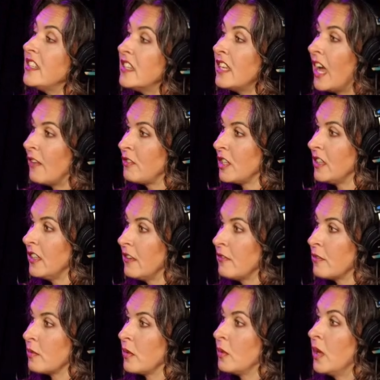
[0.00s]
did have to live
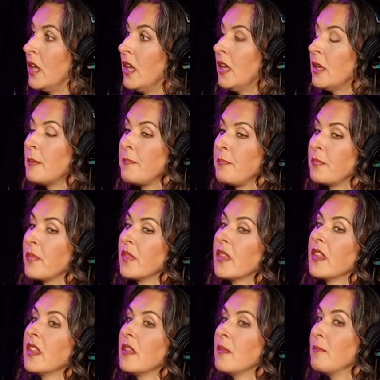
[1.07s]
through
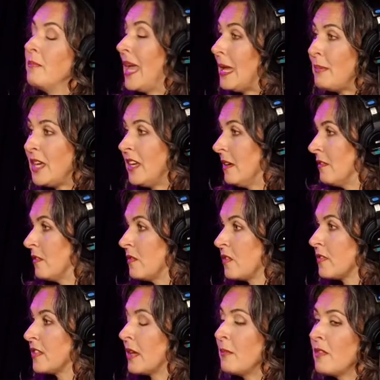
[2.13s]
maybe for
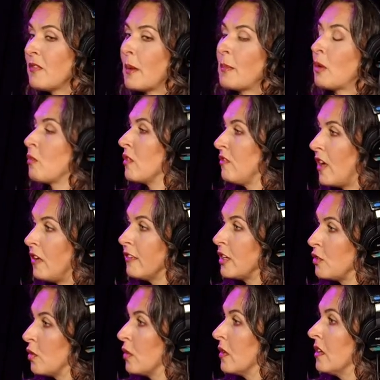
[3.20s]
some of them, a revolving
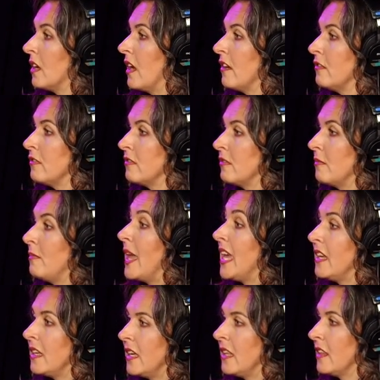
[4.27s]
door of
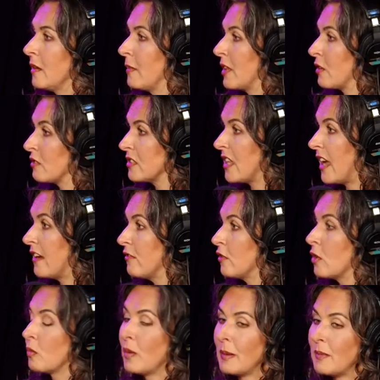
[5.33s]
men in their mother's life
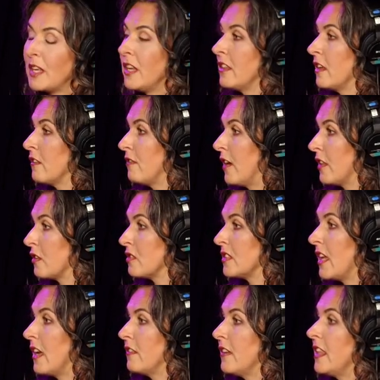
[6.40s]
or women in their father's
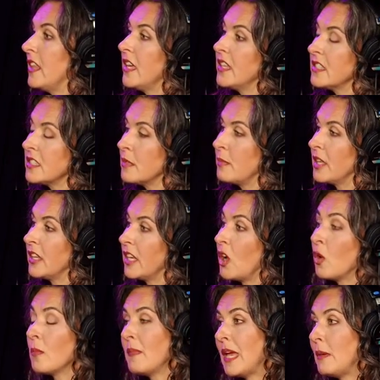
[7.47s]
life and the instability,
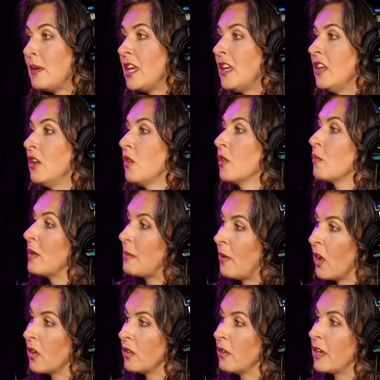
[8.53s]
or maybe, you know, the
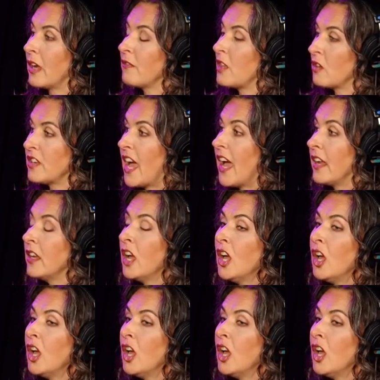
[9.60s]
repartnering of their dad